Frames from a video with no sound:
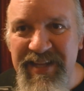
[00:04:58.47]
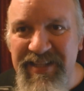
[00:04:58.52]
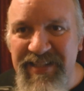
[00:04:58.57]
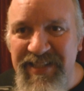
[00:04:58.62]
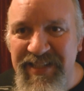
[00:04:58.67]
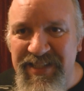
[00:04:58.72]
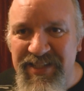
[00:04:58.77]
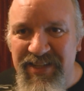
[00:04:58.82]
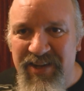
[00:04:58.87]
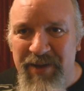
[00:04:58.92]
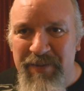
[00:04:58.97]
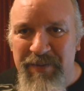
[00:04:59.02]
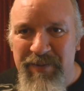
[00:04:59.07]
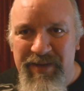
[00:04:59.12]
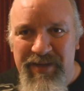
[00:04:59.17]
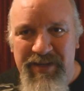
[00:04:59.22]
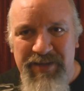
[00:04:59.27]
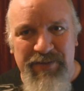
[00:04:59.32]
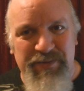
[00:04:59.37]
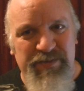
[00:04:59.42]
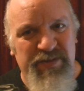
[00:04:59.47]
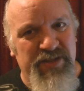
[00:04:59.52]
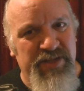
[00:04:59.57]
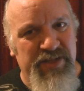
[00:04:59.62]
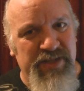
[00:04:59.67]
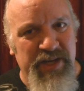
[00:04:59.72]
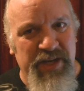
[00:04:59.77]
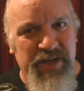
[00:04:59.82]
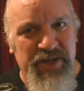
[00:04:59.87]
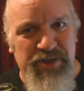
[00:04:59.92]
it's Simon, you
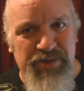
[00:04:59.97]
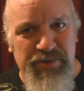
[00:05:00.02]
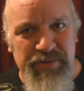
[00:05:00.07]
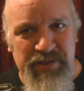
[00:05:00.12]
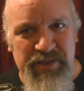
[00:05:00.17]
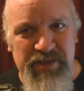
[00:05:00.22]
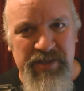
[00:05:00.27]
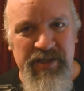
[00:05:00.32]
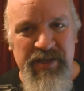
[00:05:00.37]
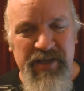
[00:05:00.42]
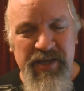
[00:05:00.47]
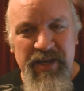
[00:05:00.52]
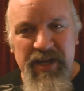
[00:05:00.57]
sinistrous.